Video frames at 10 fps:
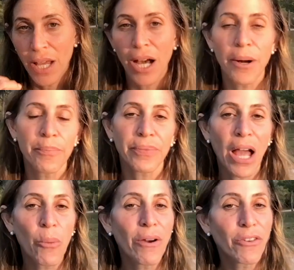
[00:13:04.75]

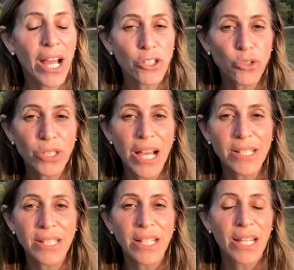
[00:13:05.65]
However,
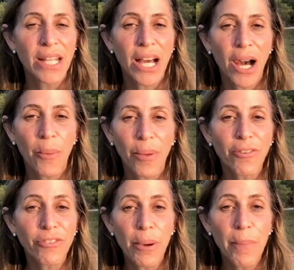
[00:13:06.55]
exercise,
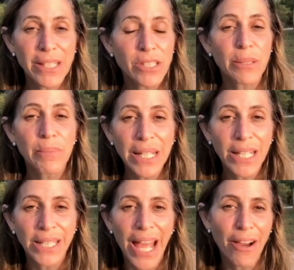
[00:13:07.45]
if commenced
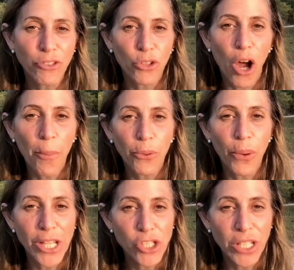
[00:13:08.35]
immediately after the
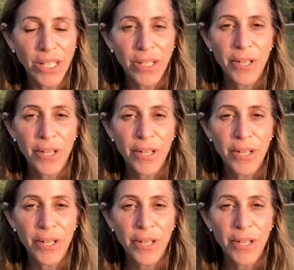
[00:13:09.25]
operation,